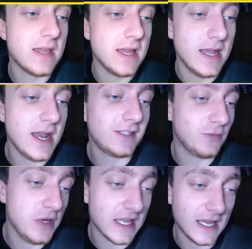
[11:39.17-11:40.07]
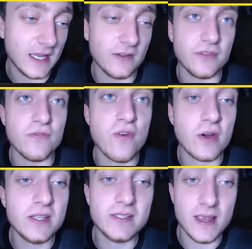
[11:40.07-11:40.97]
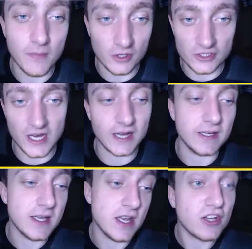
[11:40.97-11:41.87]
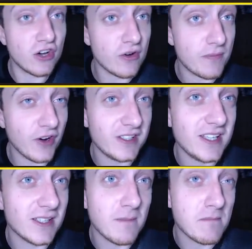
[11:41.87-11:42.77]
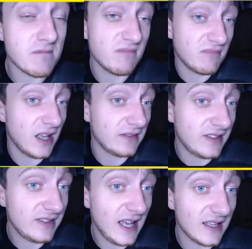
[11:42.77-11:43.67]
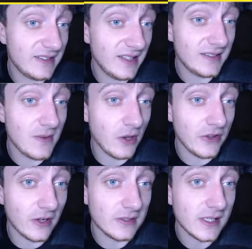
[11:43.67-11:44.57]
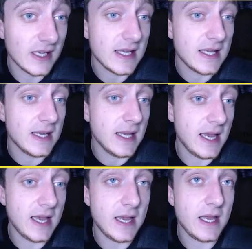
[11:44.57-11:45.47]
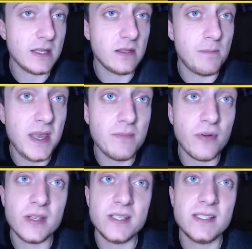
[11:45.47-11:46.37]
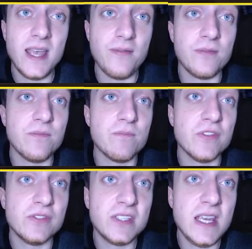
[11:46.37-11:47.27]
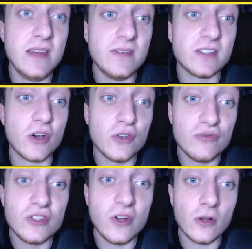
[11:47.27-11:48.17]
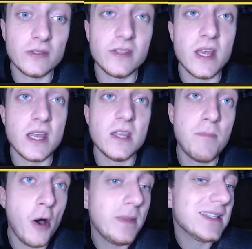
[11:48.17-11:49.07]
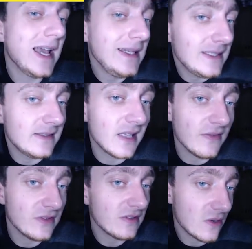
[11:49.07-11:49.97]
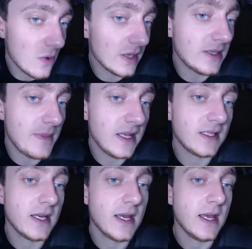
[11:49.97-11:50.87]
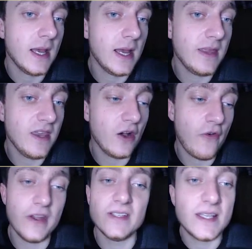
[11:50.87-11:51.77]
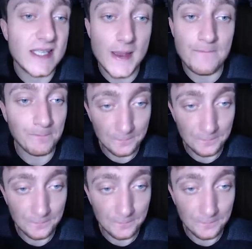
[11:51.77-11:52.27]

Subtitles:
Next, we have the Rockets Hitmonchan. Current price is a stellar $61. The peak price it's ever received is $100. The pop is 87, so quite a bit. The art grade is a 10,